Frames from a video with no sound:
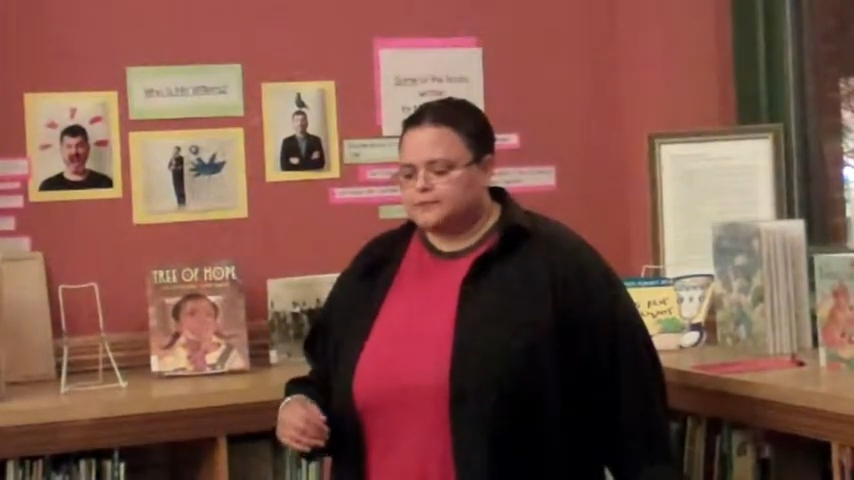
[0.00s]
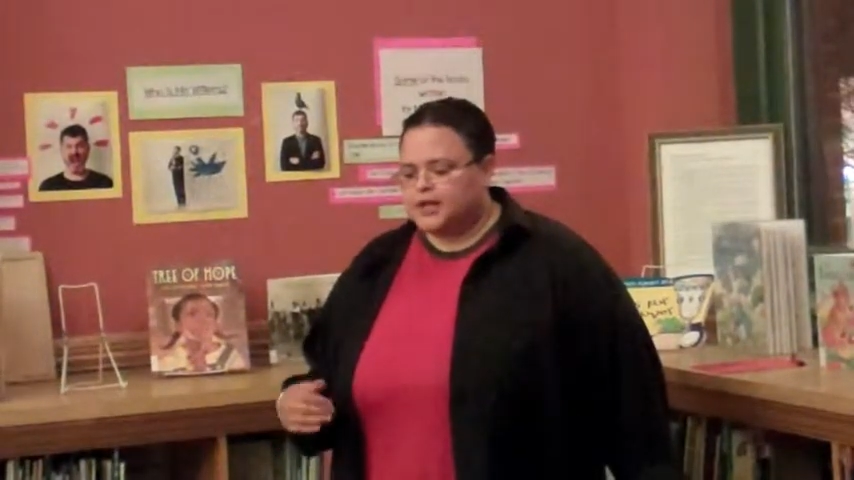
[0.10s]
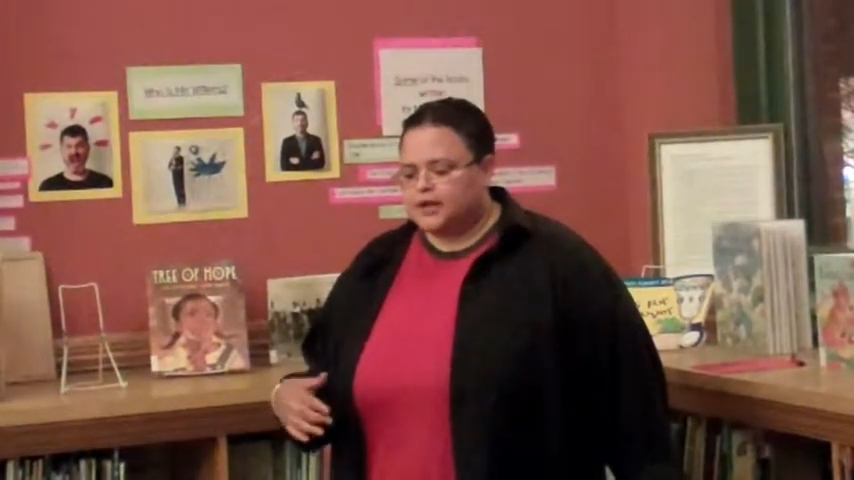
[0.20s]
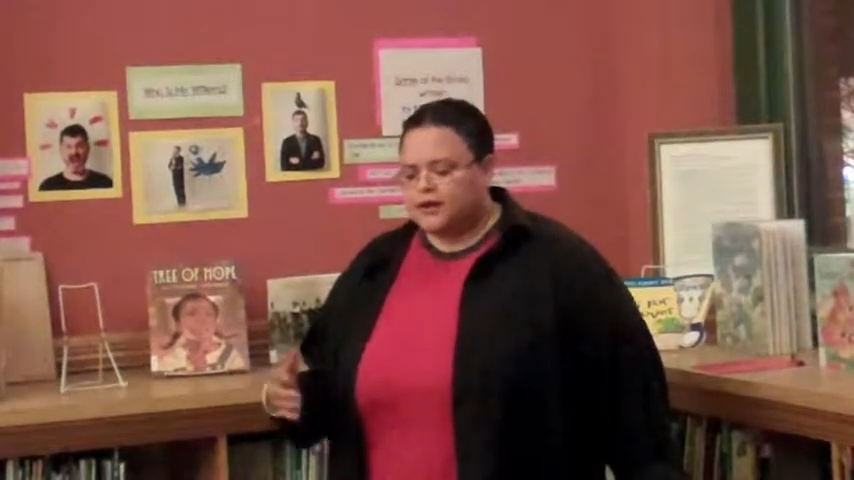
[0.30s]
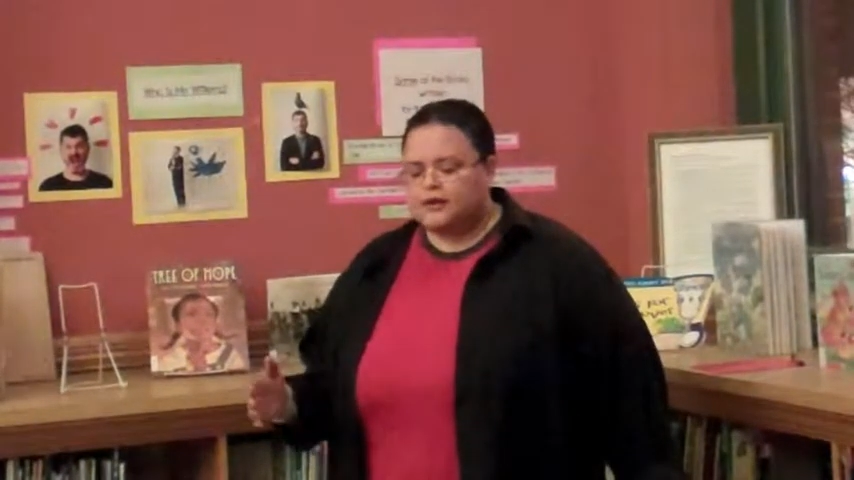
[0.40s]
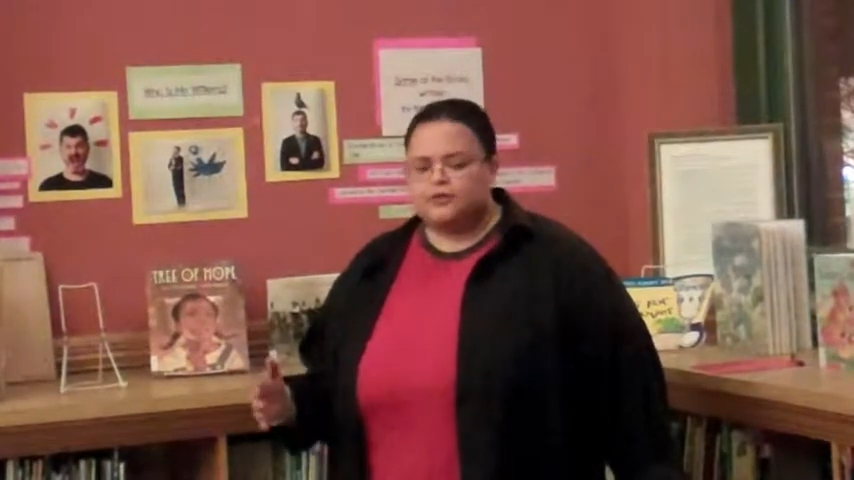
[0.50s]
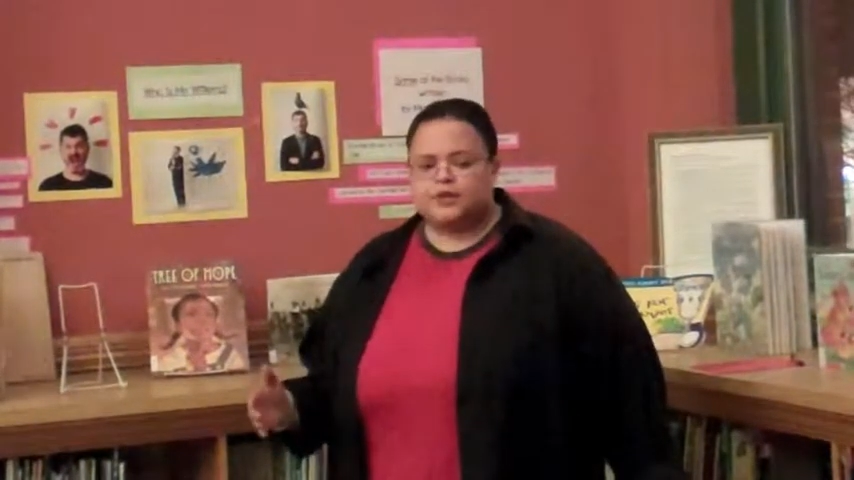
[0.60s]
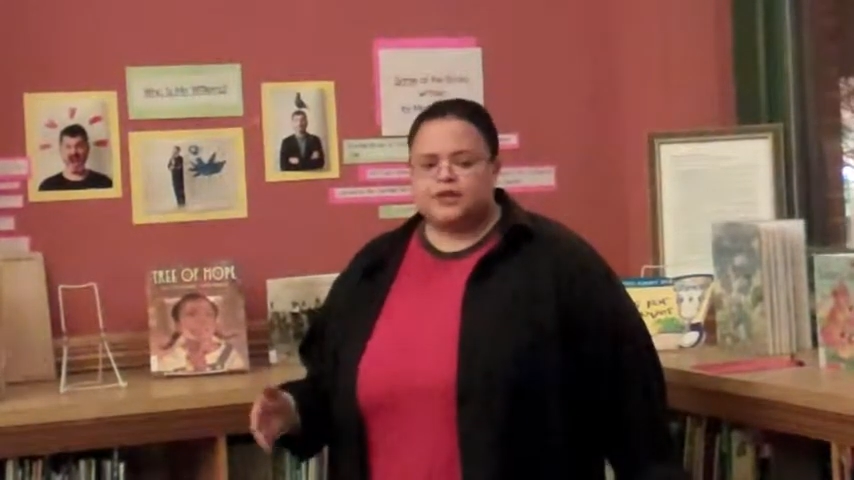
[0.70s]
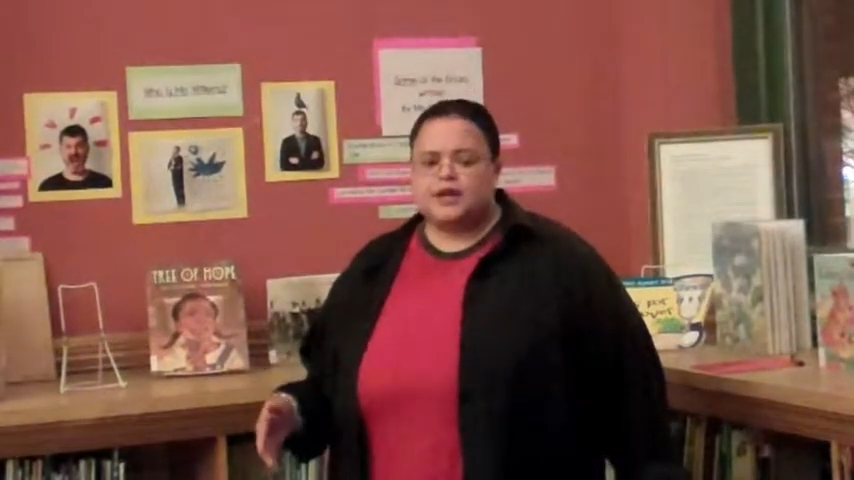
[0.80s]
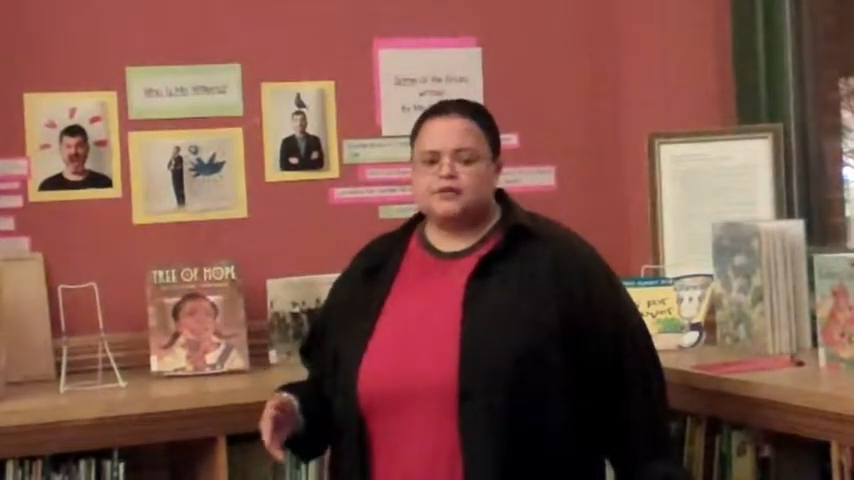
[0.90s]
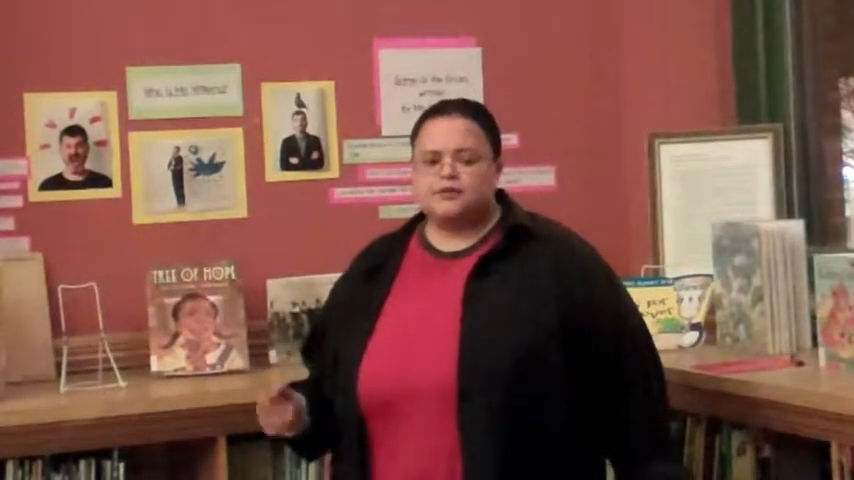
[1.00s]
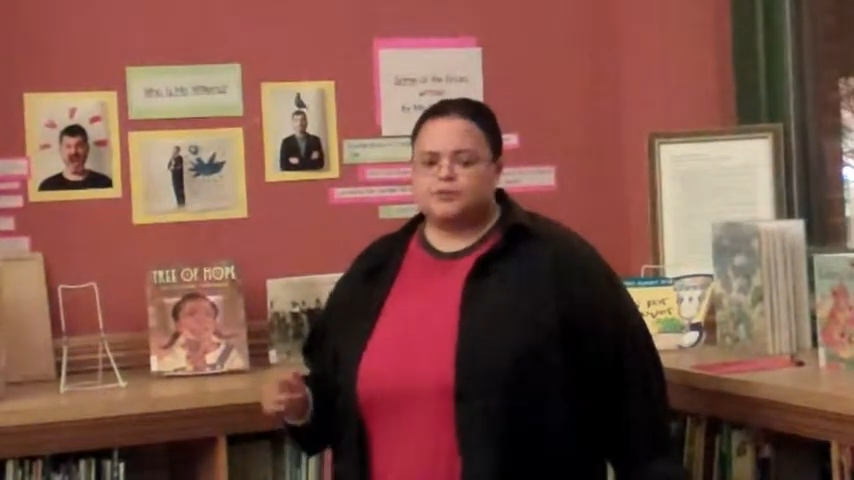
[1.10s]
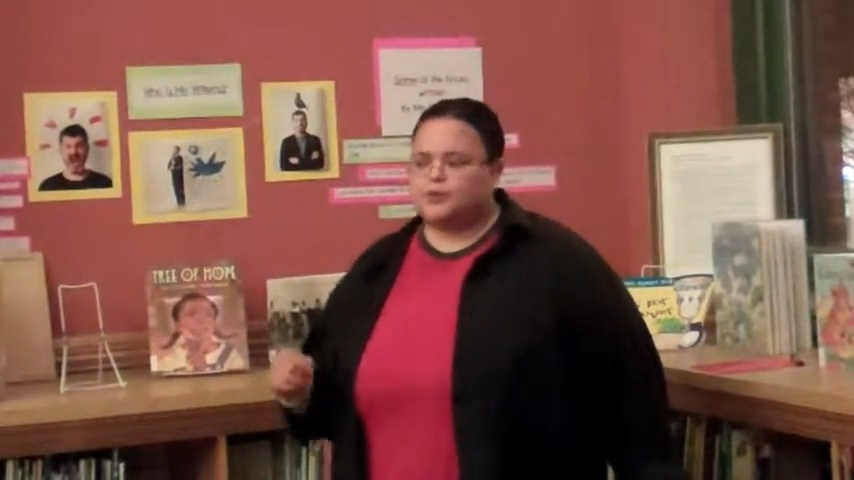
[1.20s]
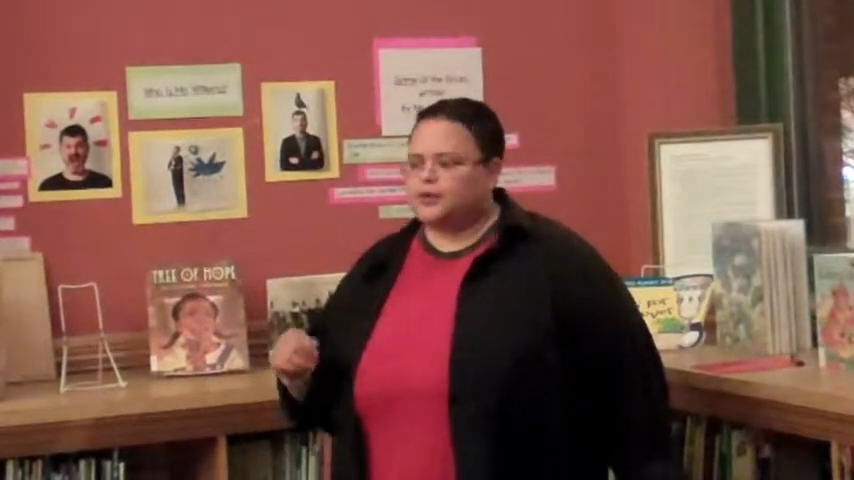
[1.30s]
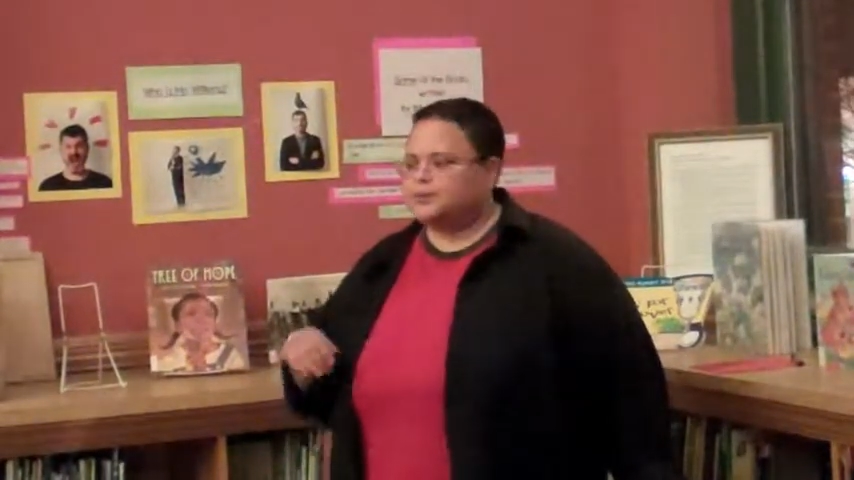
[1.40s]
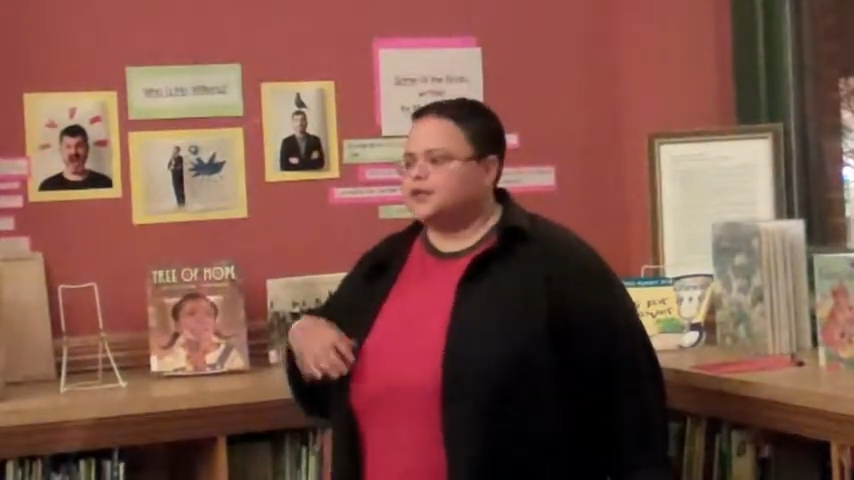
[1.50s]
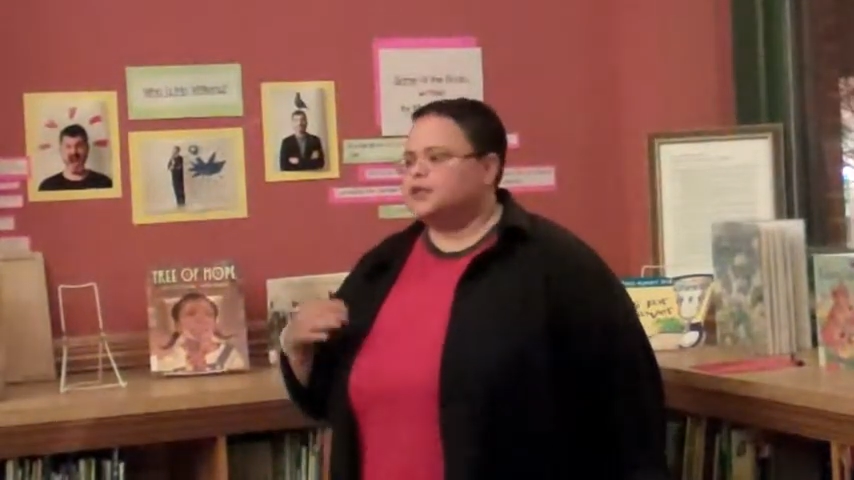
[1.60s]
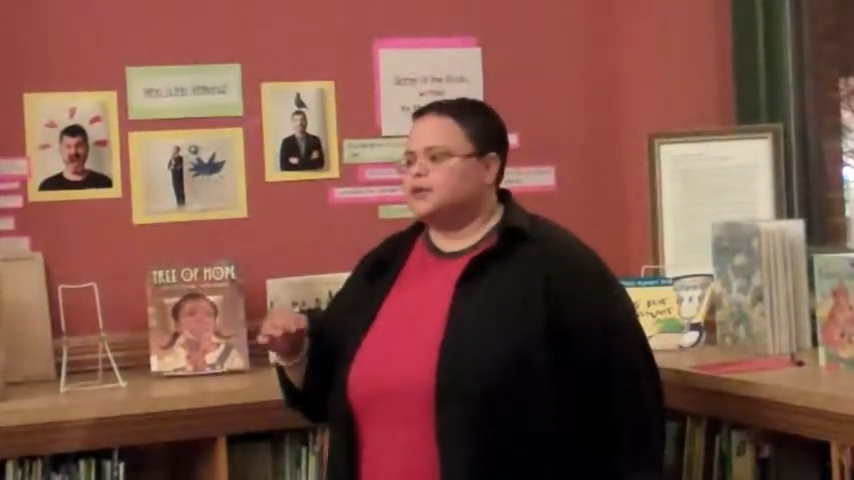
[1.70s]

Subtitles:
They had gone for a doctor's appointment.